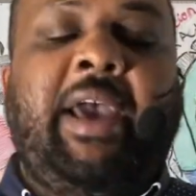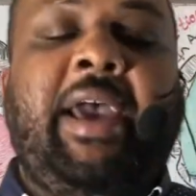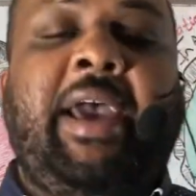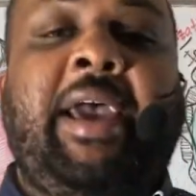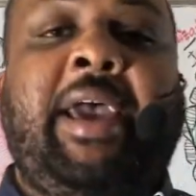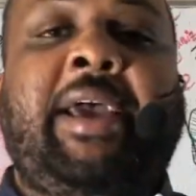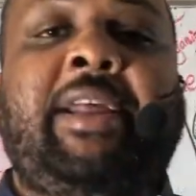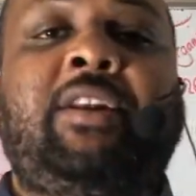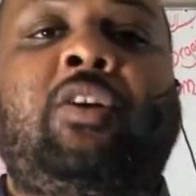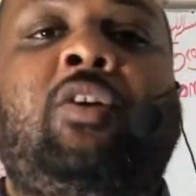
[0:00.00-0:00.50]

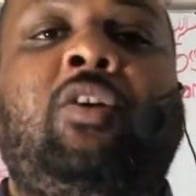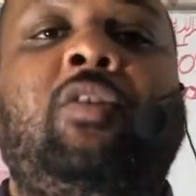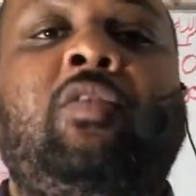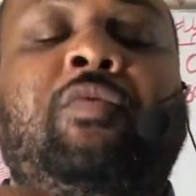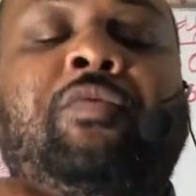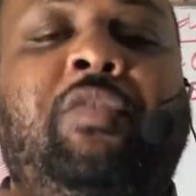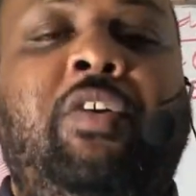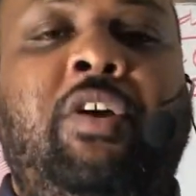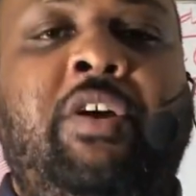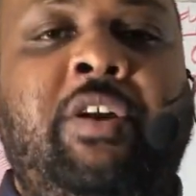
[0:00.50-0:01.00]
and
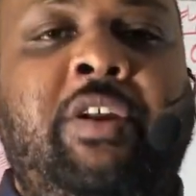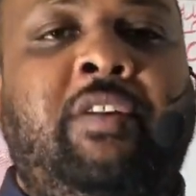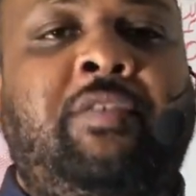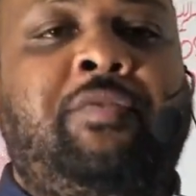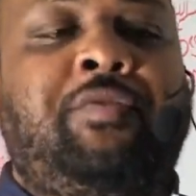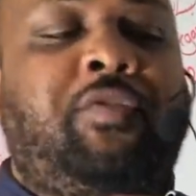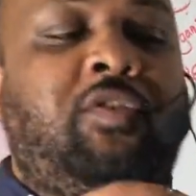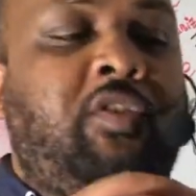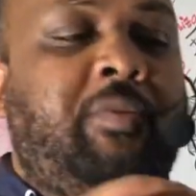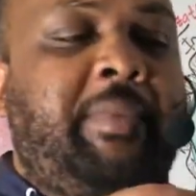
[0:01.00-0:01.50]
convert it
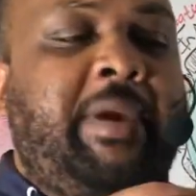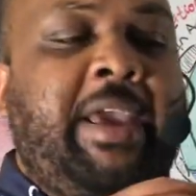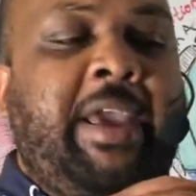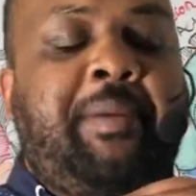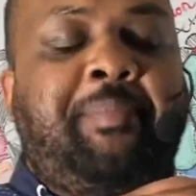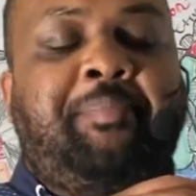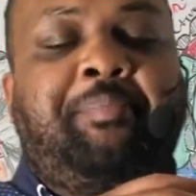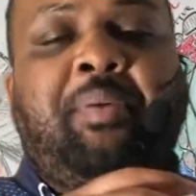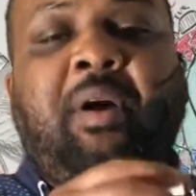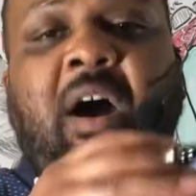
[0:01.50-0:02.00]
from a
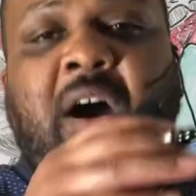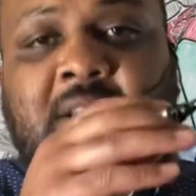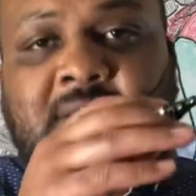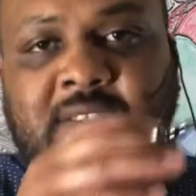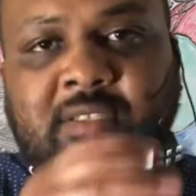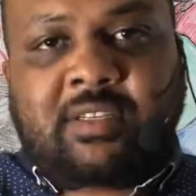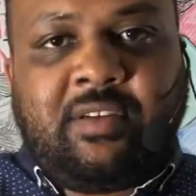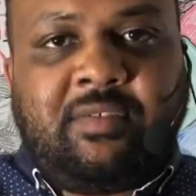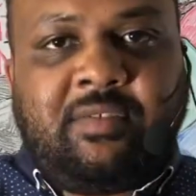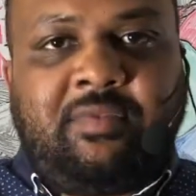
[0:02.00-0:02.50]

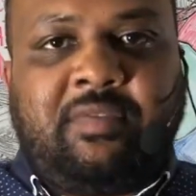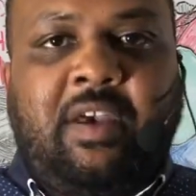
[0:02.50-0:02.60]
positive